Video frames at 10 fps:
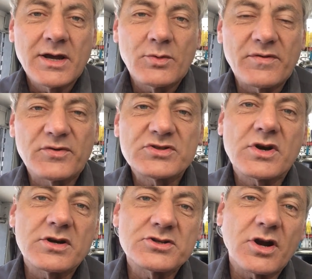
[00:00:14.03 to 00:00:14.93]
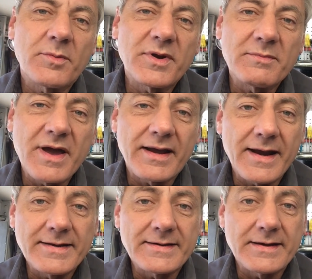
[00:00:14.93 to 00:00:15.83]
When I first started sharpening back in
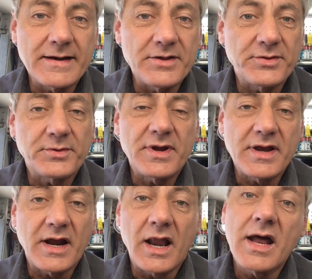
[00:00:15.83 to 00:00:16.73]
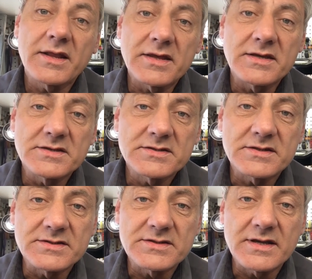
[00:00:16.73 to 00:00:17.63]
1983, got a lot of these
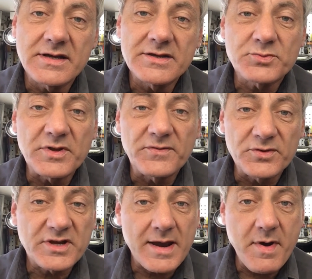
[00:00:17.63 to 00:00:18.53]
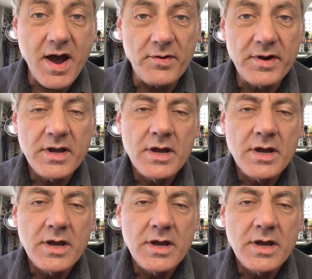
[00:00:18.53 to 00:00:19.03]
because uh, that's when they first came out.